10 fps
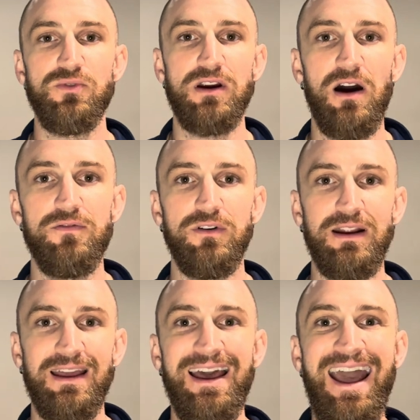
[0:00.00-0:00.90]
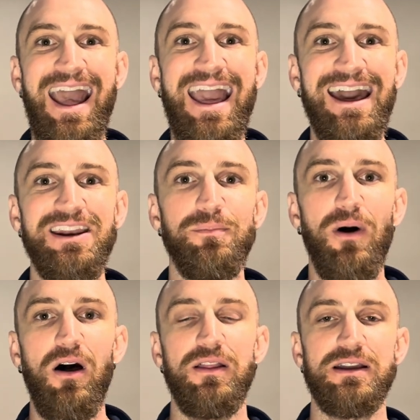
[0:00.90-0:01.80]
recovering.
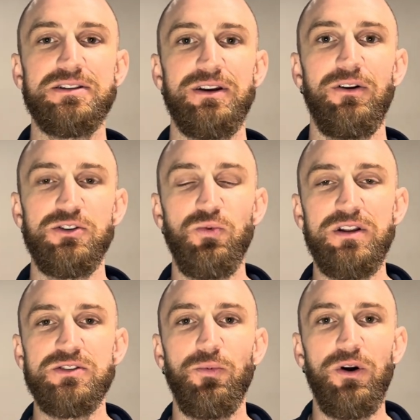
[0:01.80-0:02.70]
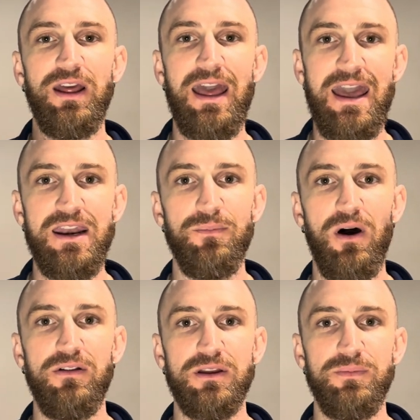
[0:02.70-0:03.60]
Anabolic steroids. What does the word
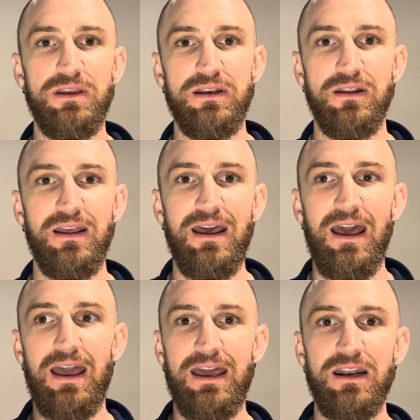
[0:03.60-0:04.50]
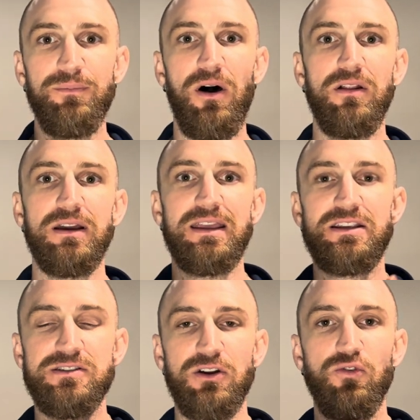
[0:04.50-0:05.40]
anabolic mean? Anabolic
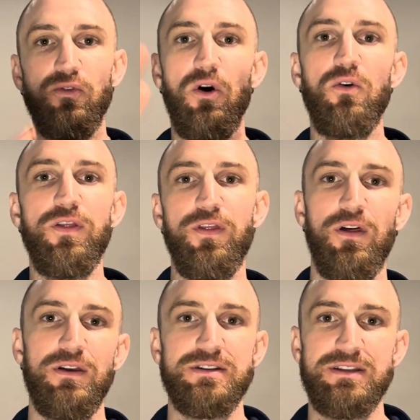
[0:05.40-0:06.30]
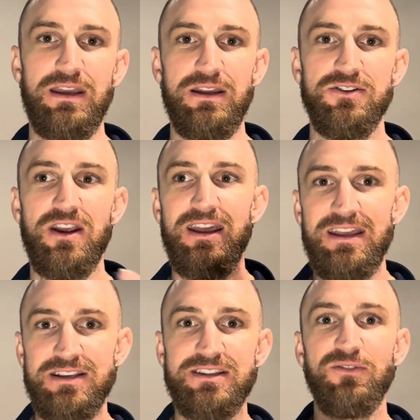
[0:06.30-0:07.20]
is the growth stage,
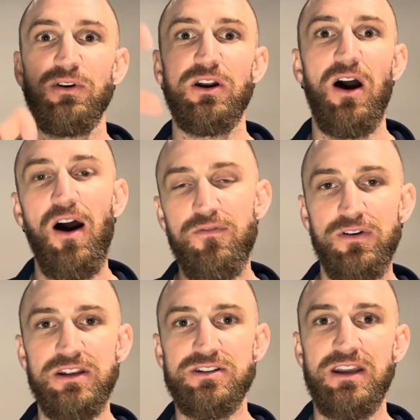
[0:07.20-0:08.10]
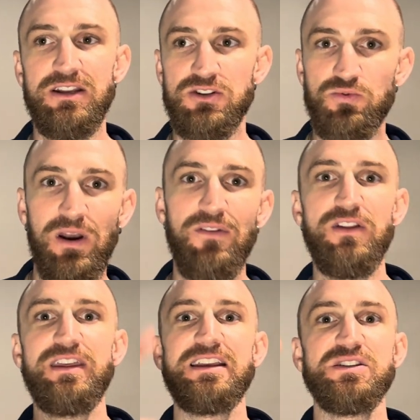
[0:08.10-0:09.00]
is the recovery stage, is when
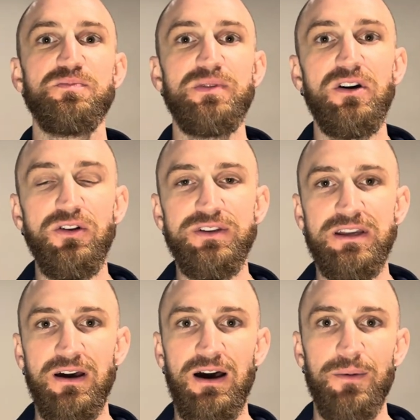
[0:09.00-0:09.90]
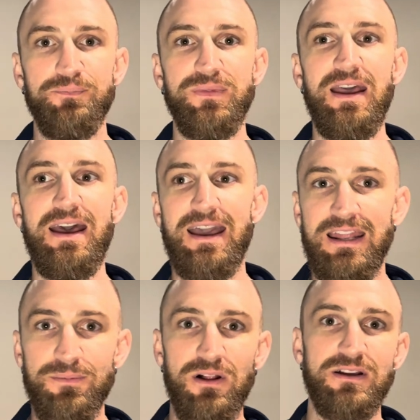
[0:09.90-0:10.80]
everything is building up.
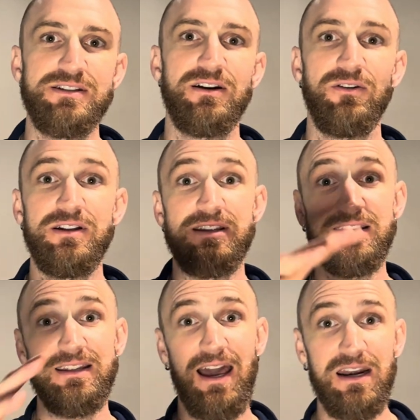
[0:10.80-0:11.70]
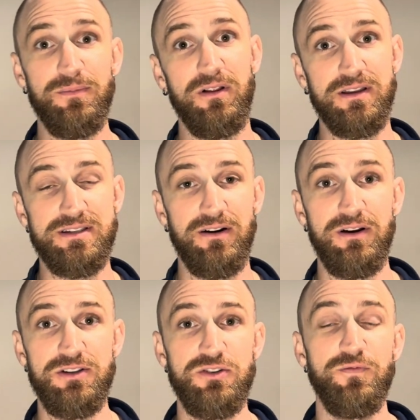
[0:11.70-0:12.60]
Anabolic steroids and catabolic
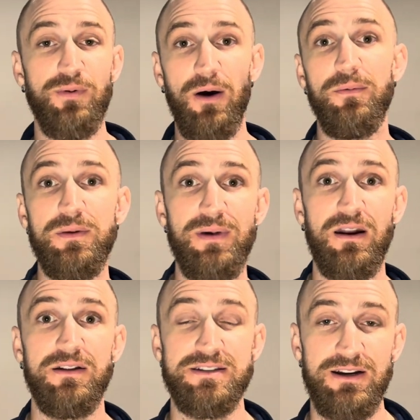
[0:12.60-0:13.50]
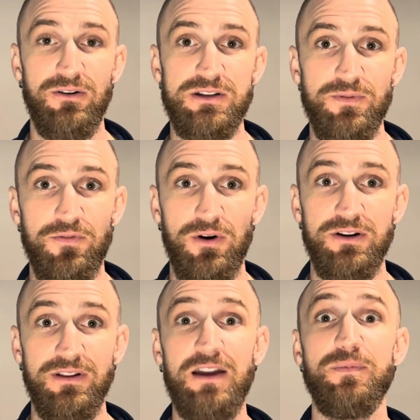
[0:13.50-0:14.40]
steroids. You've probably been on steroids before in
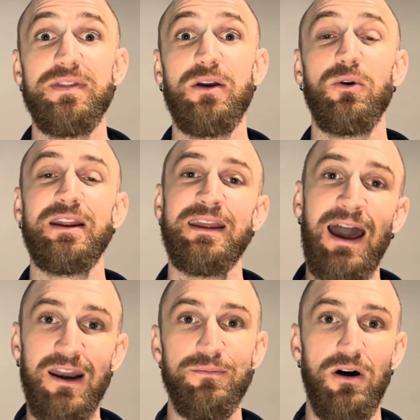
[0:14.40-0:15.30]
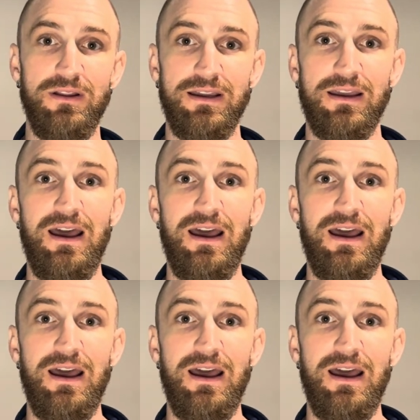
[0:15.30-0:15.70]
your life, but they were catabolic,